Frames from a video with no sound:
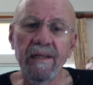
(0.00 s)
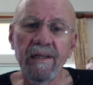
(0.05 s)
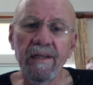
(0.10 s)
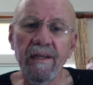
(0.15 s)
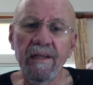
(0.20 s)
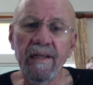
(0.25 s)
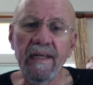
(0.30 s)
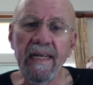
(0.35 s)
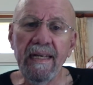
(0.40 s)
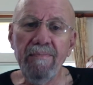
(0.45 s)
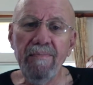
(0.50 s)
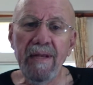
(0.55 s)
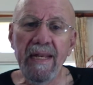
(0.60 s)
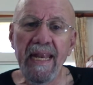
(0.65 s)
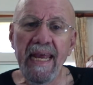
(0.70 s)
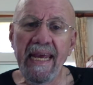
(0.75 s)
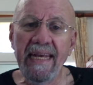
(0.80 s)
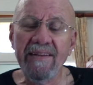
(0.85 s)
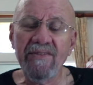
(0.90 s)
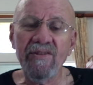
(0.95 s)

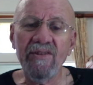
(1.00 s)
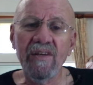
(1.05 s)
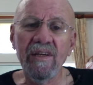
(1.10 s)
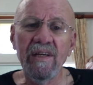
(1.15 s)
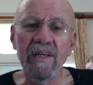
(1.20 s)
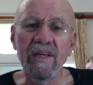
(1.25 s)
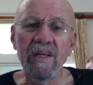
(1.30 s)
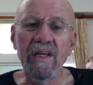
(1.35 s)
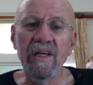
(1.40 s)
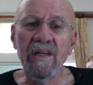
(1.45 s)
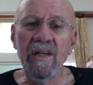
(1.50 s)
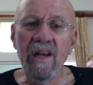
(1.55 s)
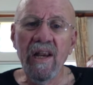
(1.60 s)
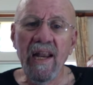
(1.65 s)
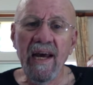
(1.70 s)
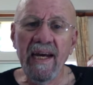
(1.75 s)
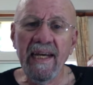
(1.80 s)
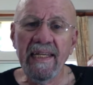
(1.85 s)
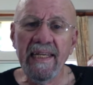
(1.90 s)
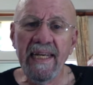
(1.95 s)
eliminates
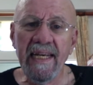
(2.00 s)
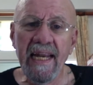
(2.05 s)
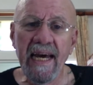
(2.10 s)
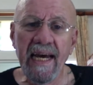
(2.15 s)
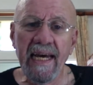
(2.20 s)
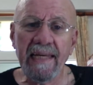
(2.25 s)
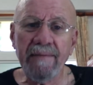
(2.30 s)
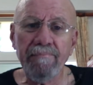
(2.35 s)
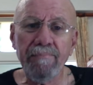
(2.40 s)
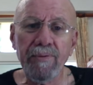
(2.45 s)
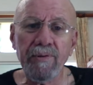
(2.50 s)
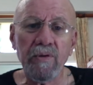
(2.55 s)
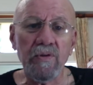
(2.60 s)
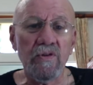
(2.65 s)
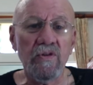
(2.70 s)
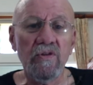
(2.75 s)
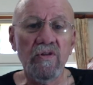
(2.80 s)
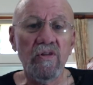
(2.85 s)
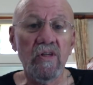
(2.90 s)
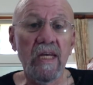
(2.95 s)

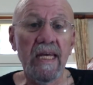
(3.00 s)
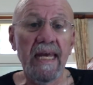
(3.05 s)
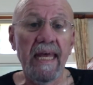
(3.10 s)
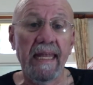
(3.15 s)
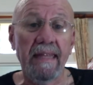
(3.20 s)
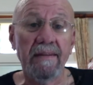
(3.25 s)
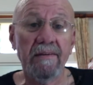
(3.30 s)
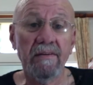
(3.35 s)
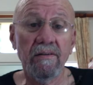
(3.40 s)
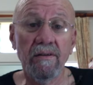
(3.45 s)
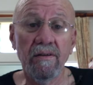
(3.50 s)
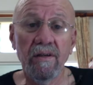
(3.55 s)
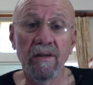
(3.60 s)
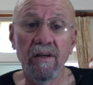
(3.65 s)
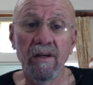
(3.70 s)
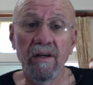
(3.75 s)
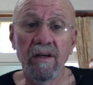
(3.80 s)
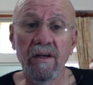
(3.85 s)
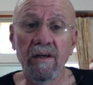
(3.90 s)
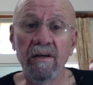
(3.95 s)
99%
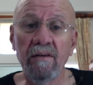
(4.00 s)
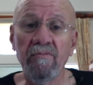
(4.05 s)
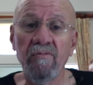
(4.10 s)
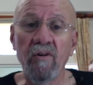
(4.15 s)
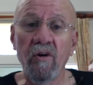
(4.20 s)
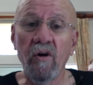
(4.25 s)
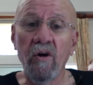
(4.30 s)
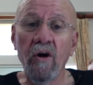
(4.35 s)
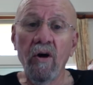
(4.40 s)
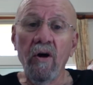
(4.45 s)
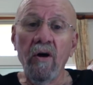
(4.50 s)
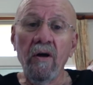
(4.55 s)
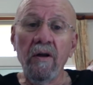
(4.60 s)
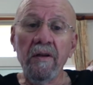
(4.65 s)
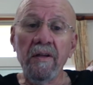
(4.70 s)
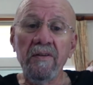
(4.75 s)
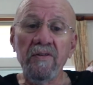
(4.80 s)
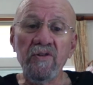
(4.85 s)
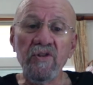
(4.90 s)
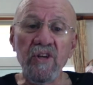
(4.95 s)
of all
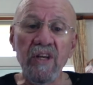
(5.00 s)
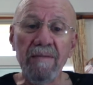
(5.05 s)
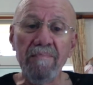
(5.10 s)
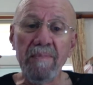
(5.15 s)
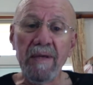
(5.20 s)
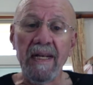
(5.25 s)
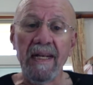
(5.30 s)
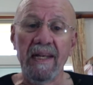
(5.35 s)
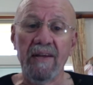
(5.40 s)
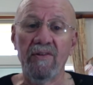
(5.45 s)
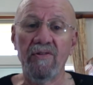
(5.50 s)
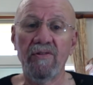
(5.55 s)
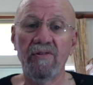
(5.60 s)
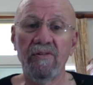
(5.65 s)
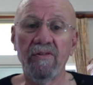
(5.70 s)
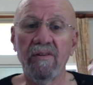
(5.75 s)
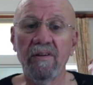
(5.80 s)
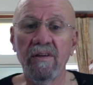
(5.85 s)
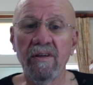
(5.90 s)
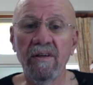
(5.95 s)
the stimulus,
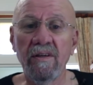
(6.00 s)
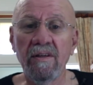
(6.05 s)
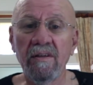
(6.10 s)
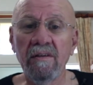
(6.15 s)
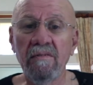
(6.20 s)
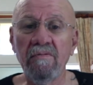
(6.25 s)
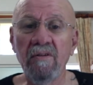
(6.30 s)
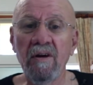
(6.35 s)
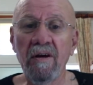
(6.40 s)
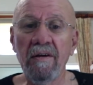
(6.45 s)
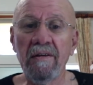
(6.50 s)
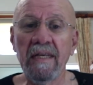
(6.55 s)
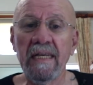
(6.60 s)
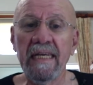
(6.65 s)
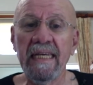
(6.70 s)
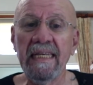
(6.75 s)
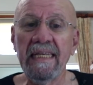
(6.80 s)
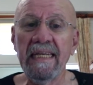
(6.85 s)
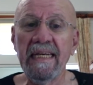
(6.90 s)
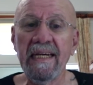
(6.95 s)
of all the
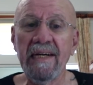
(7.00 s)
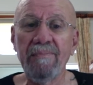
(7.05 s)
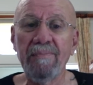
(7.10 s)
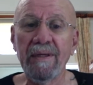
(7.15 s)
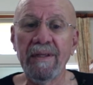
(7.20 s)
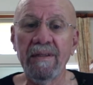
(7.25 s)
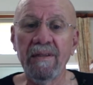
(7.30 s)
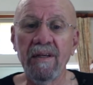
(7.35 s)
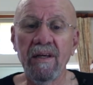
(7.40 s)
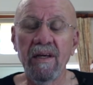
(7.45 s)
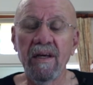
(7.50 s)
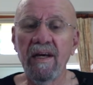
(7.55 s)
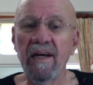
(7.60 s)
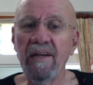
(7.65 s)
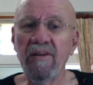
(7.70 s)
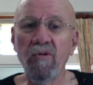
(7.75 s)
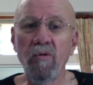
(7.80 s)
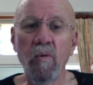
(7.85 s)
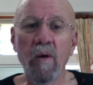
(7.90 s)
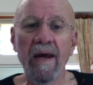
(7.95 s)
incoming.
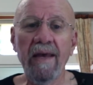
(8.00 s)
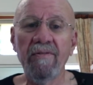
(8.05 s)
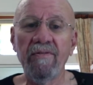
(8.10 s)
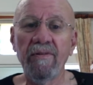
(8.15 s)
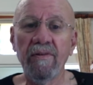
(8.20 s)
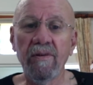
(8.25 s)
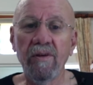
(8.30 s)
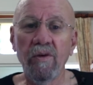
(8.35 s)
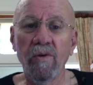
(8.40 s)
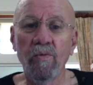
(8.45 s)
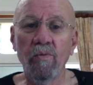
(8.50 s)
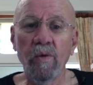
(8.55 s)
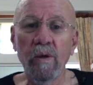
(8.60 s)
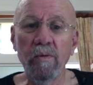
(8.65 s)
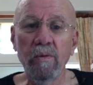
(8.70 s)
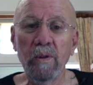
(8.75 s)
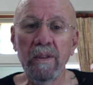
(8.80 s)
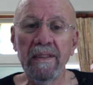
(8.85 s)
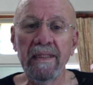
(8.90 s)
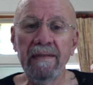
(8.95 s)
Otherwise, we
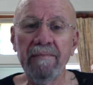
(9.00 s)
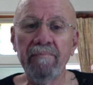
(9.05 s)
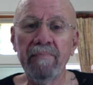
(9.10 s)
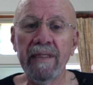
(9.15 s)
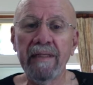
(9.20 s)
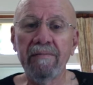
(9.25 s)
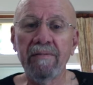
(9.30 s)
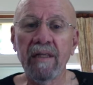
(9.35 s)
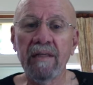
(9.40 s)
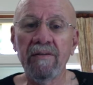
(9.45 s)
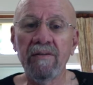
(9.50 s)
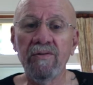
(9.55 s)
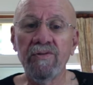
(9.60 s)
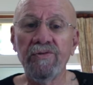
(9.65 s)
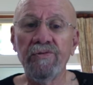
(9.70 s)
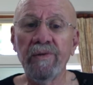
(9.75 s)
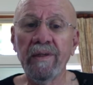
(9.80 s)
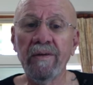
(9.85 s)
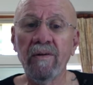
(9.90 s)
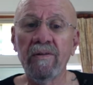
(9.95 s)
wouldn't even be able to
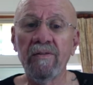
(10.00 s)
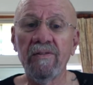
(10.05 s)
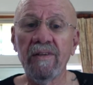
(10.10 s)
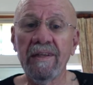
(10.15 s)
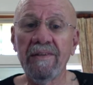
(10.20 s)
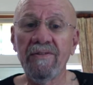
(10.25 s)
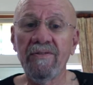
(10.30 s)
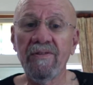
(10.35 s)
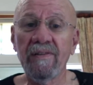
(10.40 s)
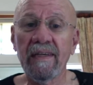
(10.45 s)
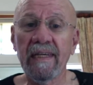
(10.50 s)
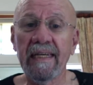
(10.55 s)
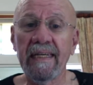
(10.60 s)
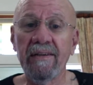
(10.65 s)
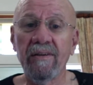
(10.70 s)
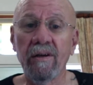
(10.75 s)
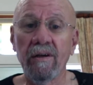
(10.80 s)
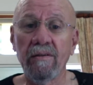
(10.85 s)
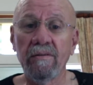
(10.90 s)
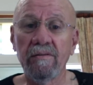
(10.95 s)
string a sentence
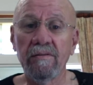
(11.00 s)
together.